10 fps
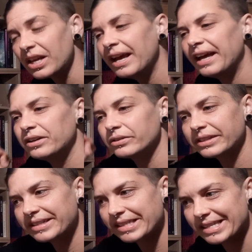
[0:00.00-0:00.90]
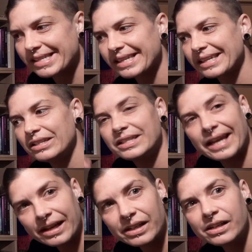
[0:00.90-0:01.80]
and not letting things get you
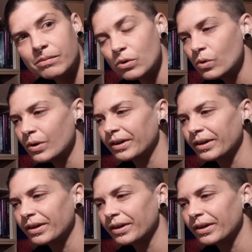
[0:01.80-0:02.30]
down anymore.